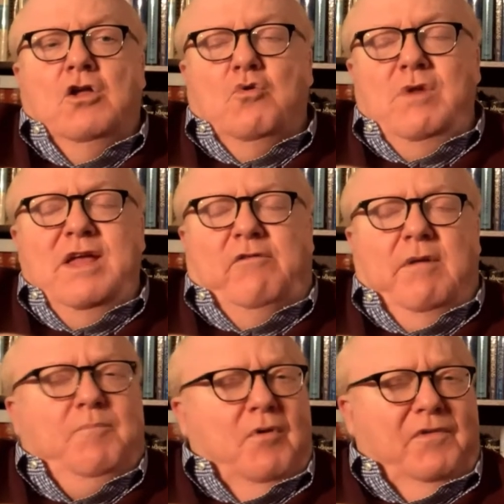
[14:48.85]

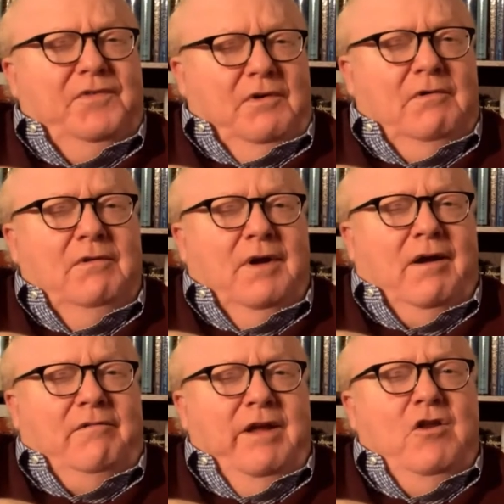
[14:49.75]
uniquely personal
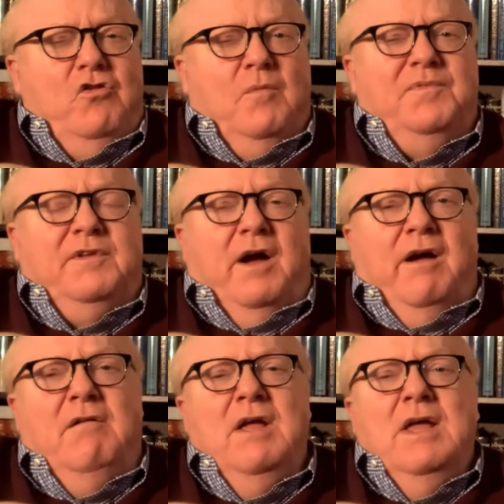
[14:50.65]
uh, leadership
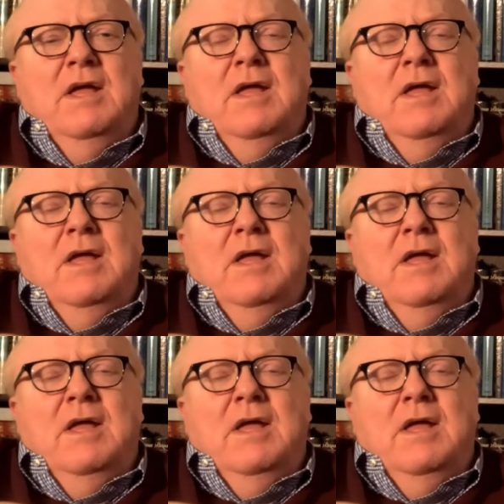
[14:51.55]
style.